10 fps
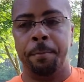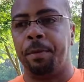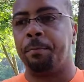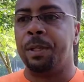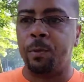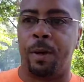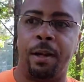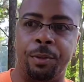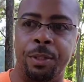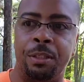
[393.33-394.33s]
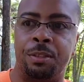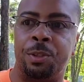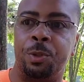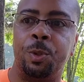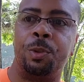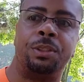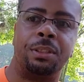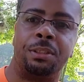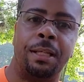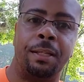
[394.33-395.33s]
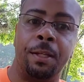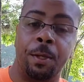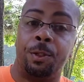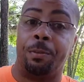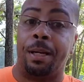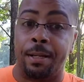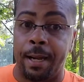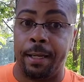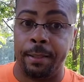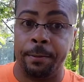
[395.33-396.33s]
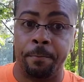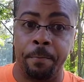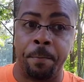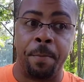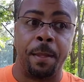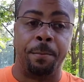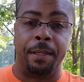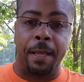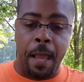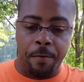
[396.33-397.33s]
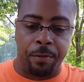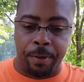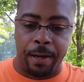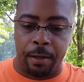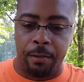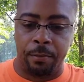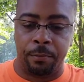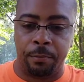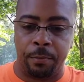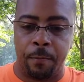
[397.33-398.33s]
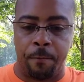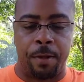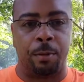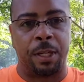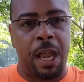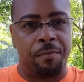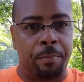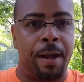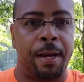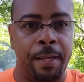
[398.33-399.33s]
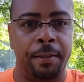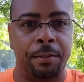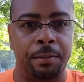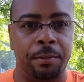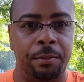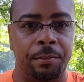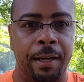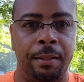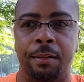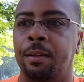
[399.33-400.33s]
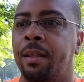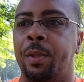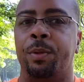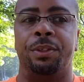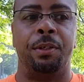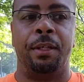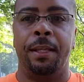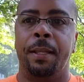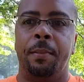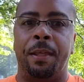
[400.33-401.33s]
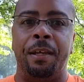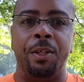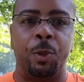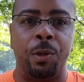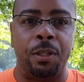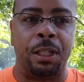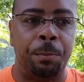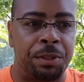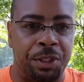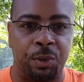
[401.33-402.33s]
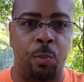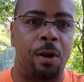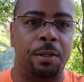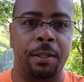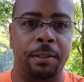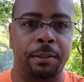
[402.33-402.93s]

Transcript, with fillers: But meanwhile, yet to do it such that nobody died, but everybody followed everybody, right? There was they didn't do anything but just walk,